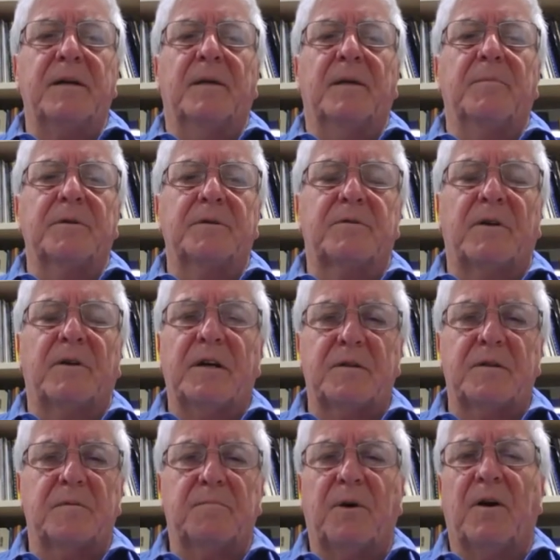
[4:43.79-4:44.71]

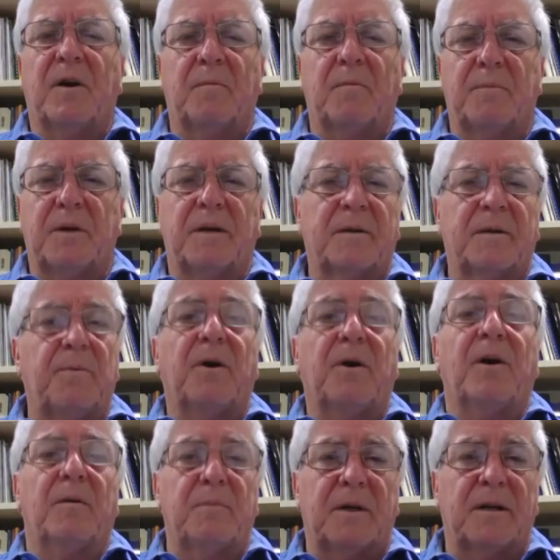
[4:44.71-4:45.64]
demonstration pilot plant, a
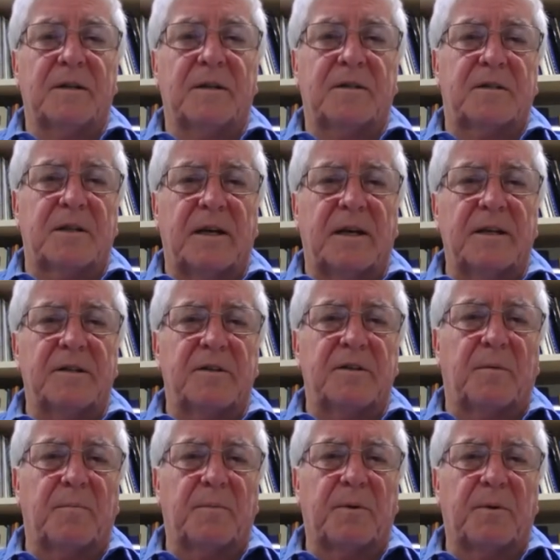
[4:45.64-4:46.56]
pilot plant stage
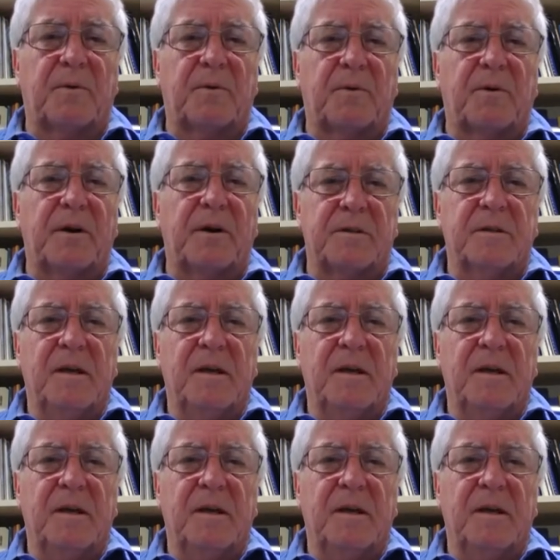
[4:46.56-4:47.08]
operation.